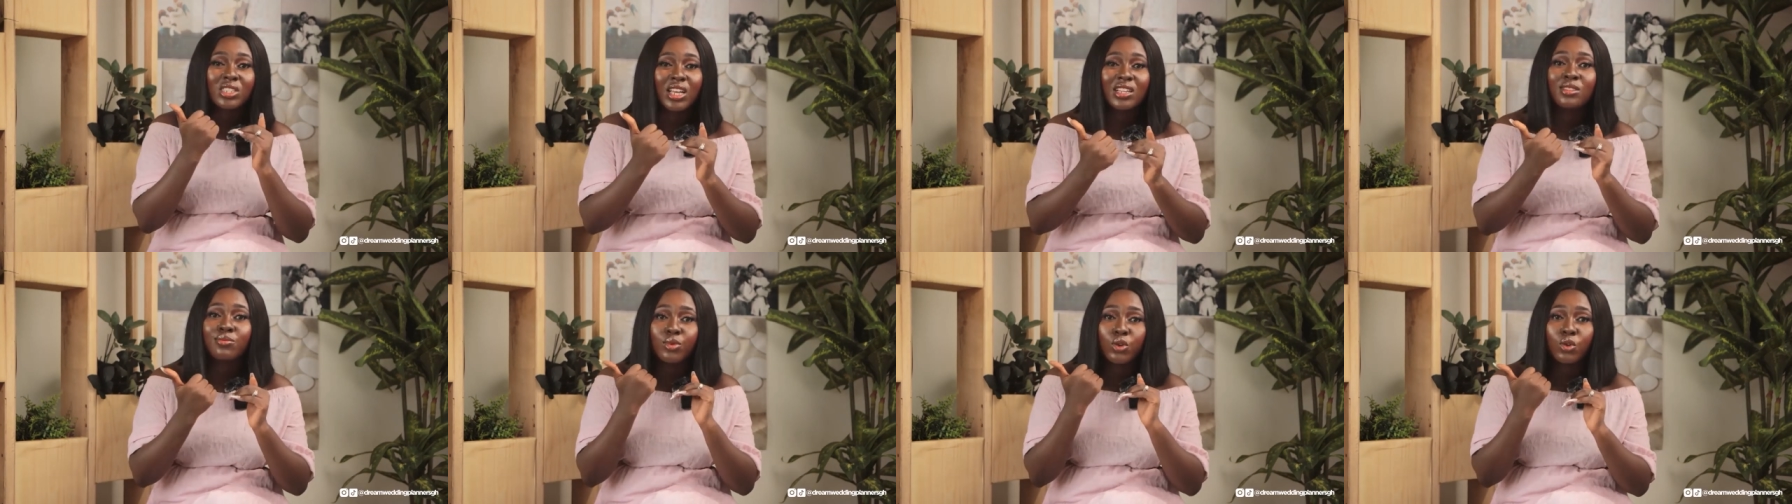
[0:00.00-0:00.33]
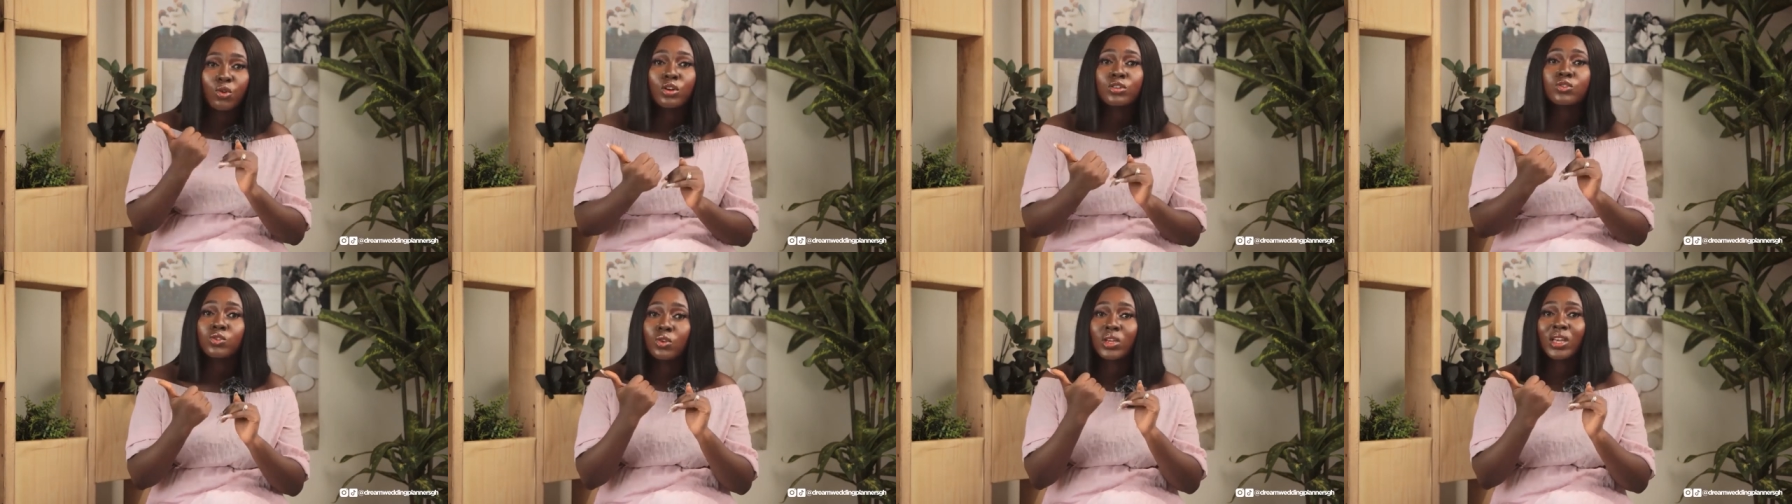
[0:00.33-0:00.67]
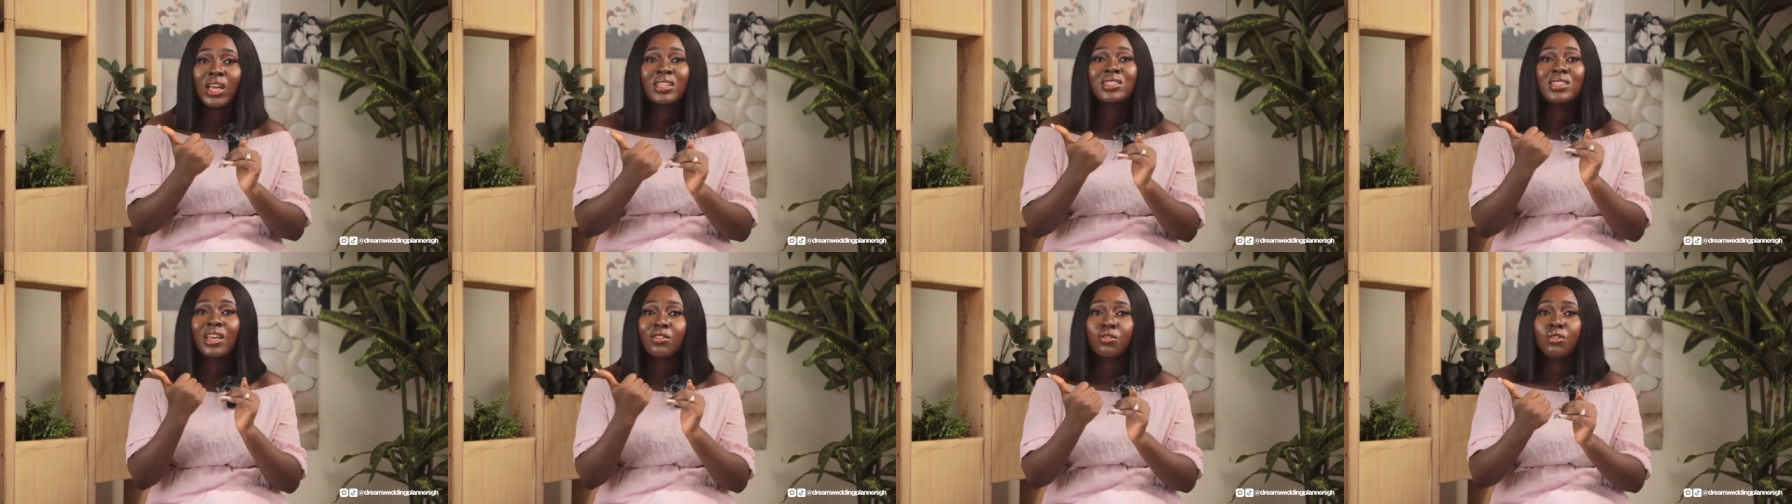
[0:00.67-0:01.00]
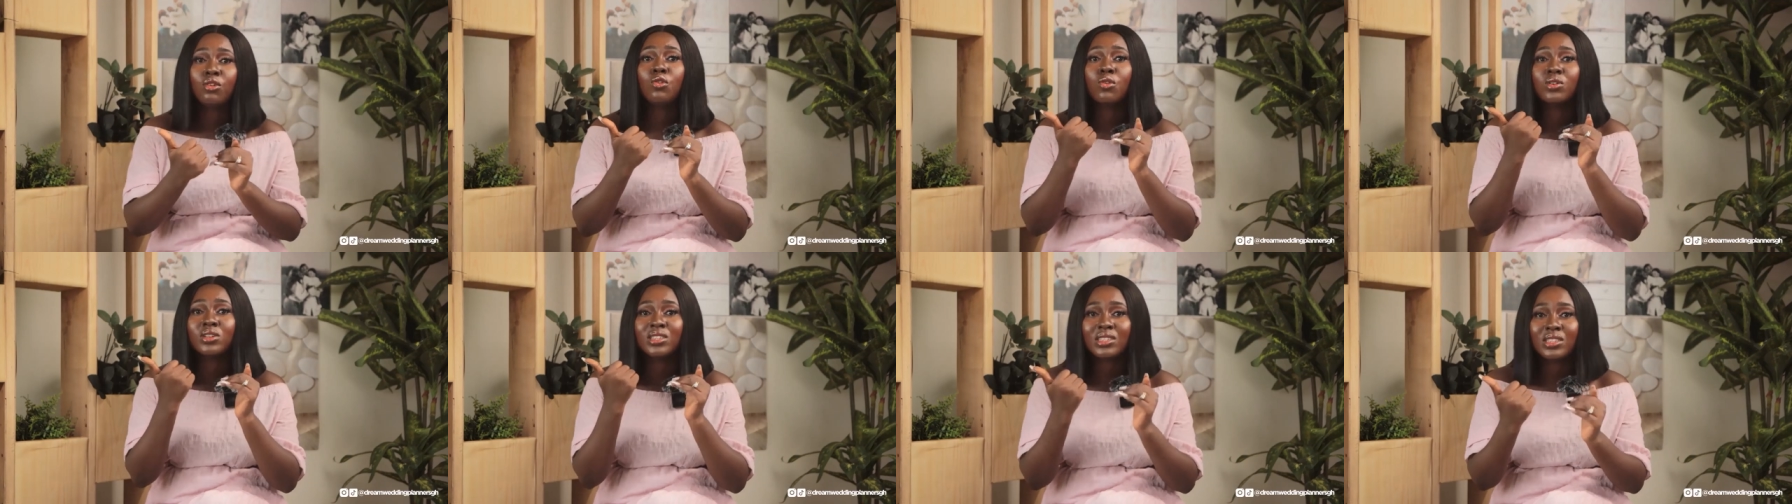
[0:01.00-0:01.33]
just because you can't
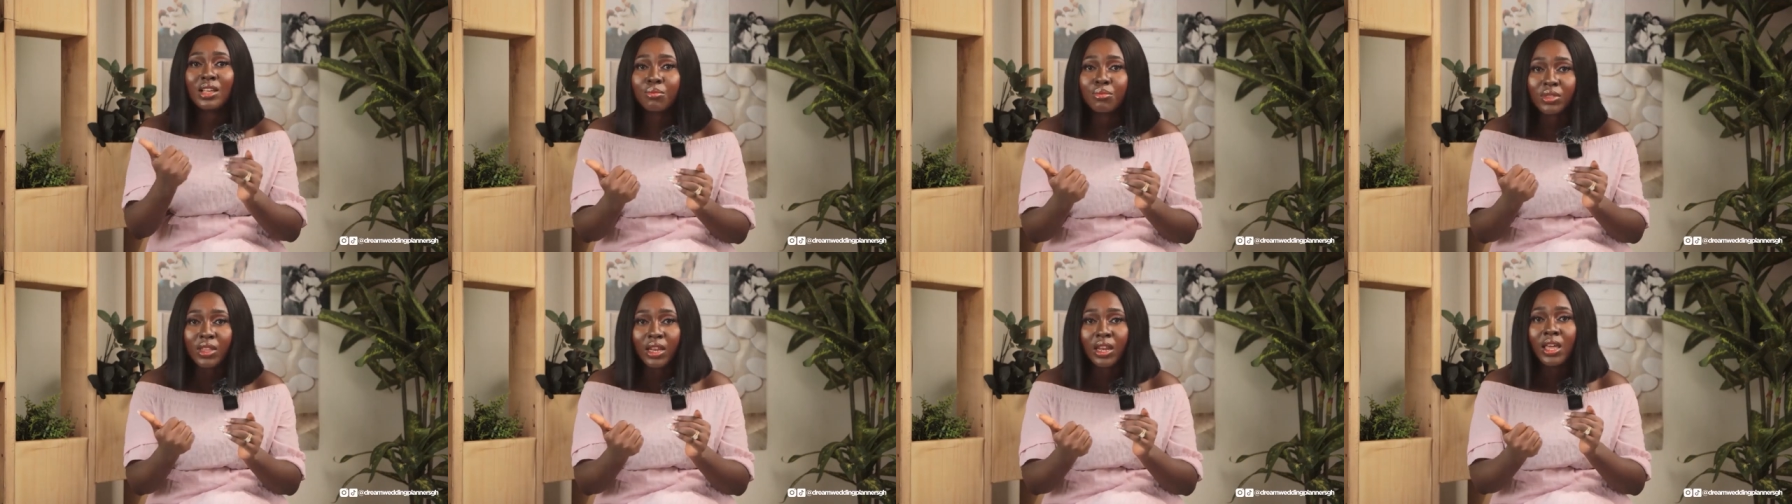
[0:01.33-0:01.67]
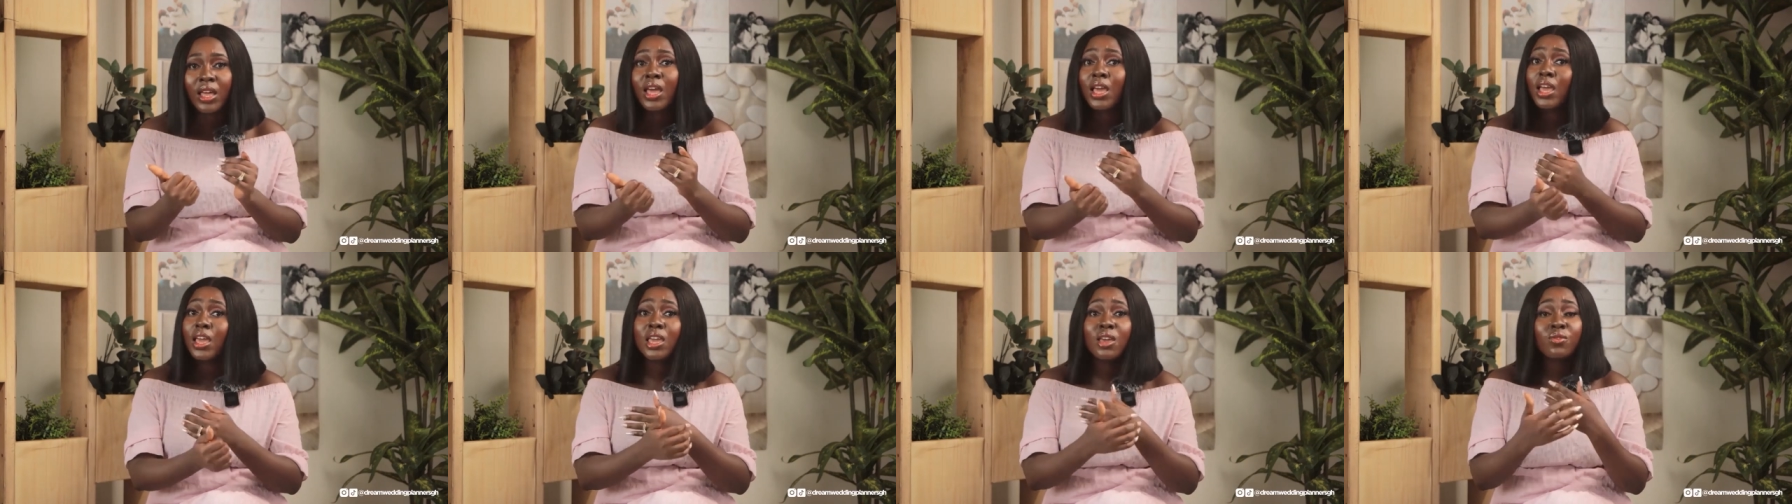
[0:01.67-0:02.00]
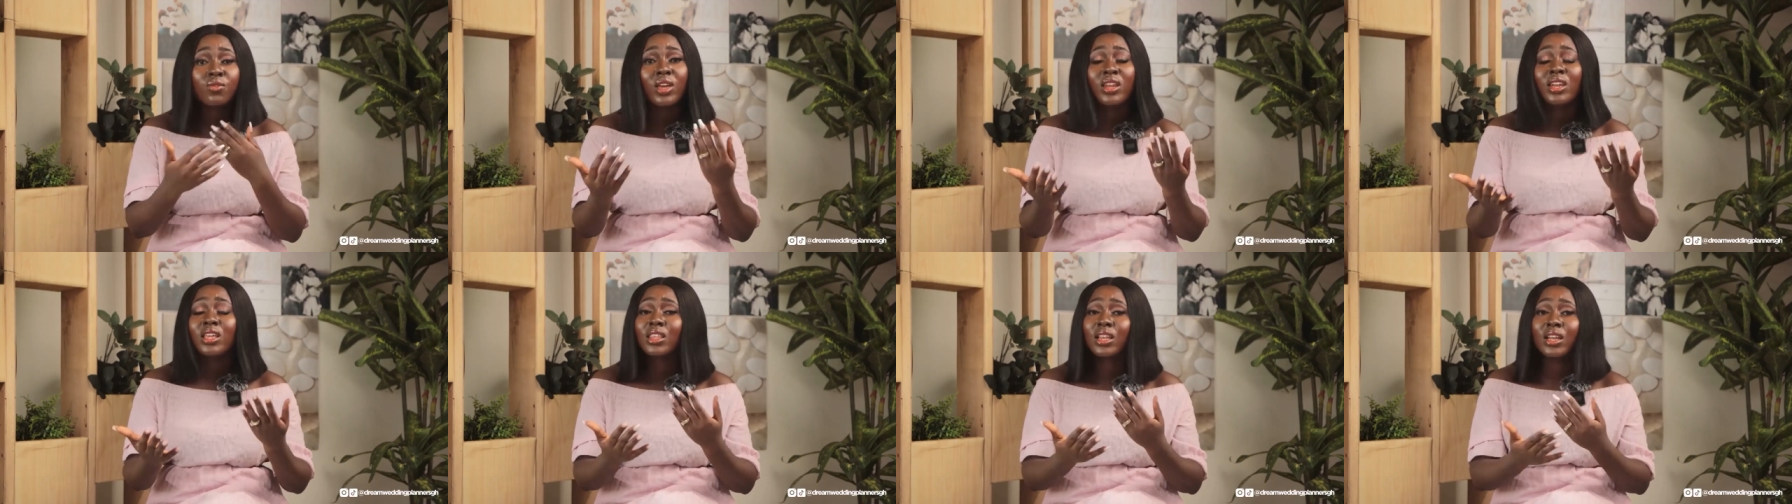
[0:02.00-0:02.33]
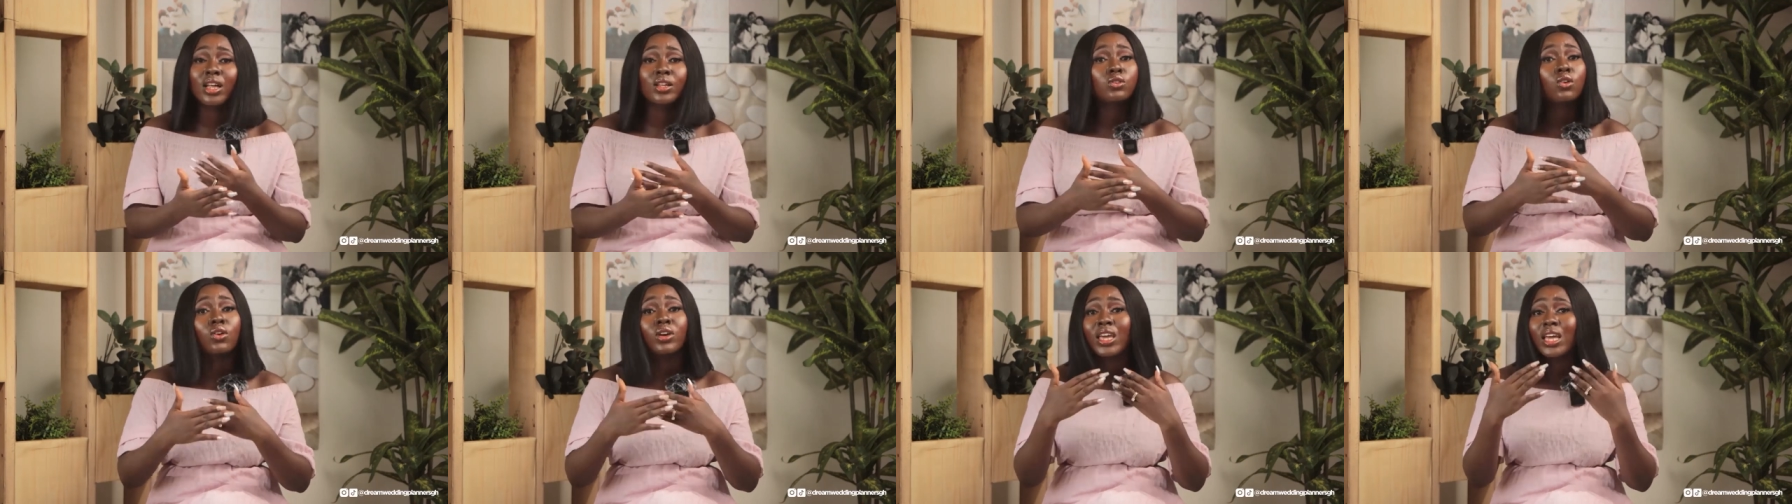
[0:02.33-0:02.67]
agree on something. If anything
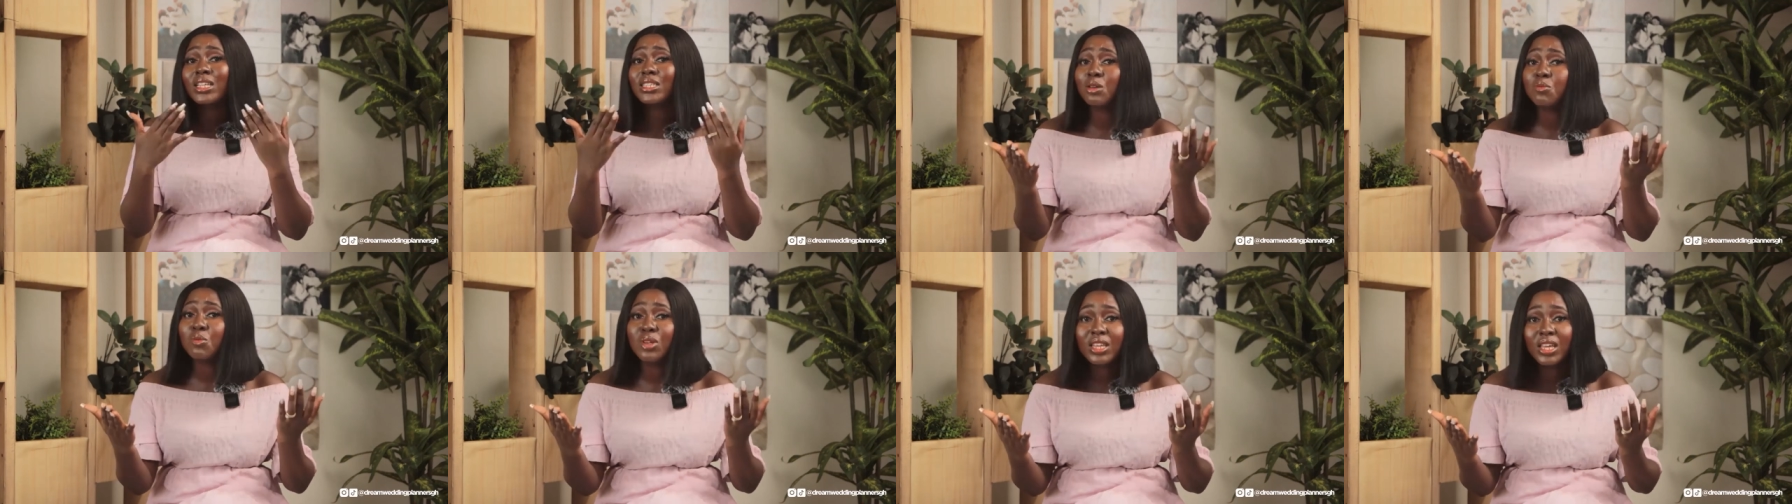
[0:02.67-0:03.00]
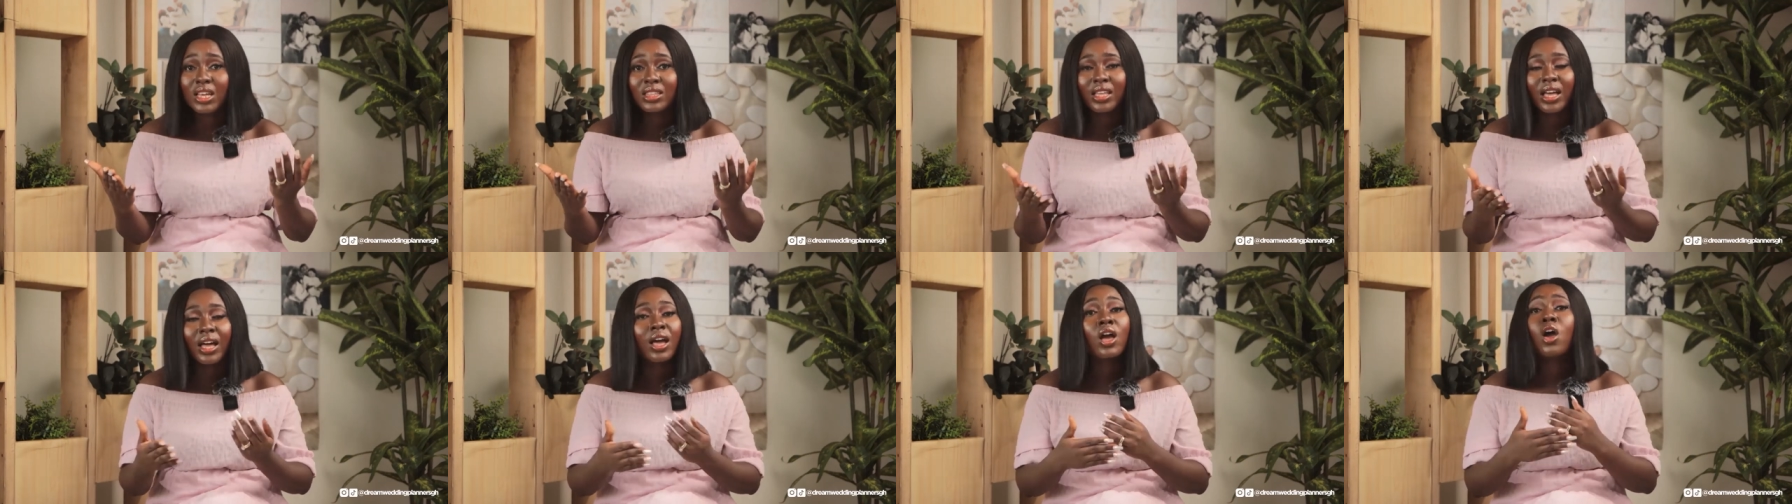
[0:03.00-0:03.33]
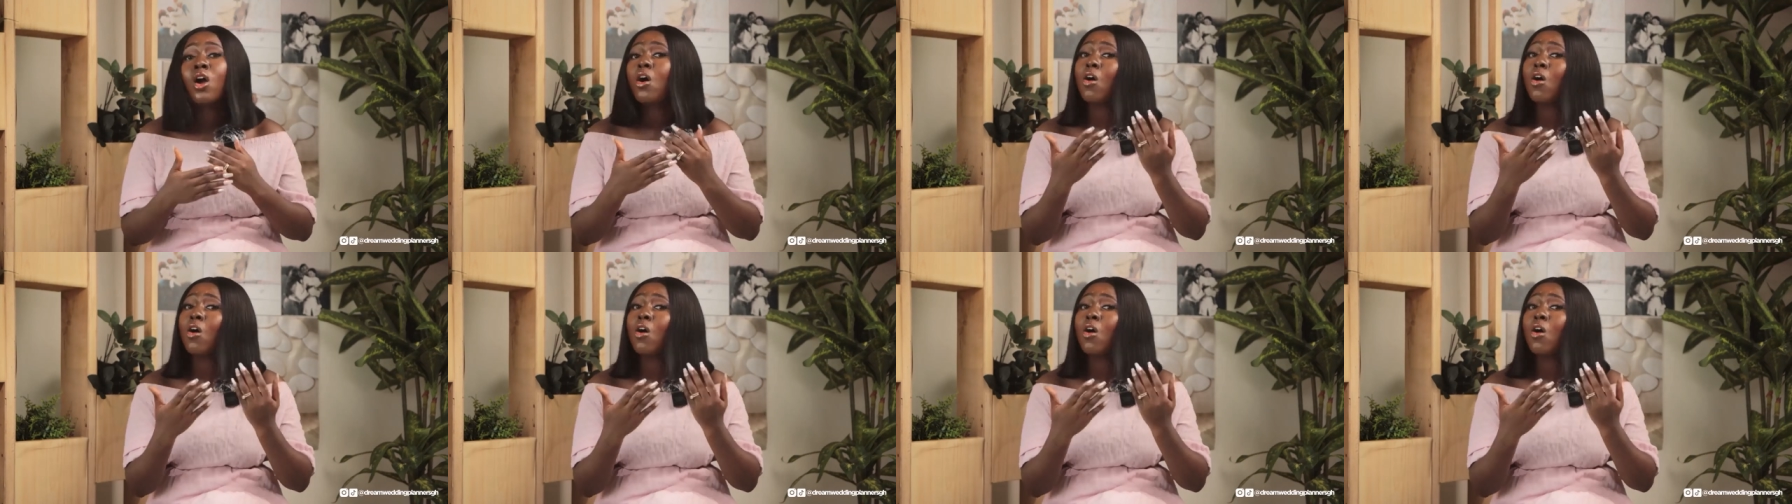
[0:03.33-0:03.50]
at all, get a mediator.